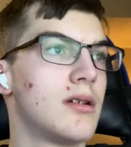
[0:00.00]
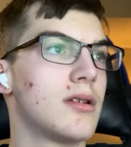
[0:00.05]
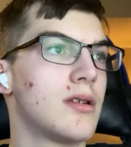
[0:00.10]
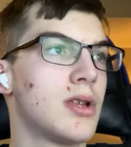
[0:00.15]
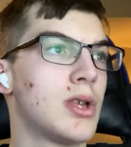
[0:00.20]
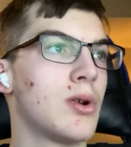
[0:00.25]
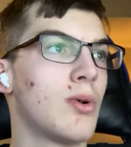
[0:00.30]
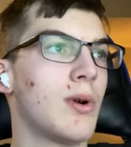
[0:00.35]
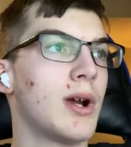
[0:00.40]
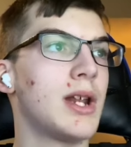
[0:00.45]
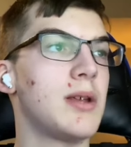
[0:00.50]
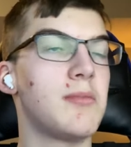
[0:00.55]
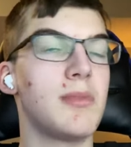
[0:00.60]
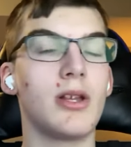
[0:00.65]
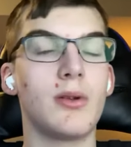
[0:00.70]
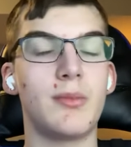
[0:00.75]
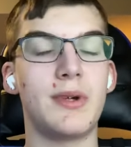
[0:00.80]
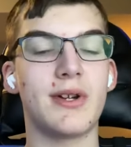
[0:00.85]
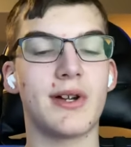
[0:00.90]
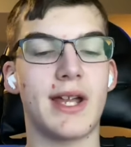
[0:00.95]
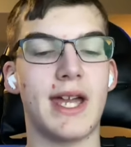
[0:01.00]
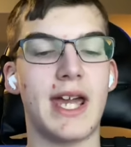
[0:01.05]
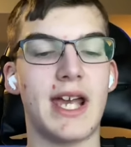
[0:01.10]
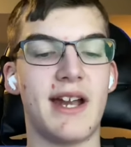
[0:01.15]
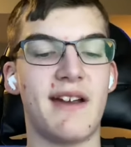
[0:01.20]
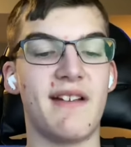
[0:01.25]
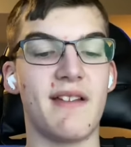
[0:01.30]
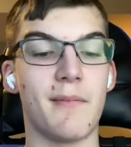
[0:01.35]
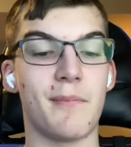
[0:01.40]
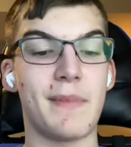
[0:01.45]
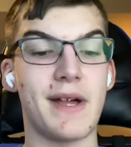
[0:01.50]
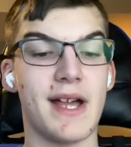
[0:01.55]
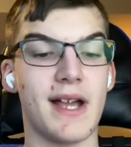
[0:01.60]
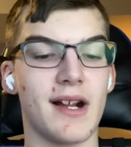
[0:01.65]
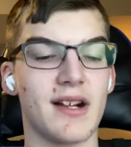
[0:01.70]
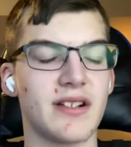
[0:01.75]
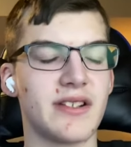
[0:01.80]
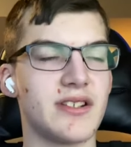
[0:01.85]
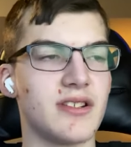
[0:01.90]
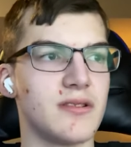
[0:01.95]
20mm cannon in the
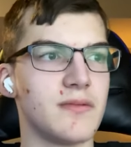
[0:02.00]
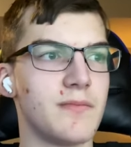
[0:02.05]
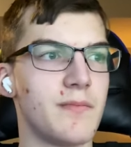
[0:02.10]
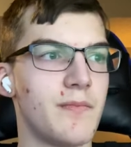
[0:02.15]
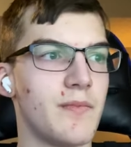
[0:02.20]
back too.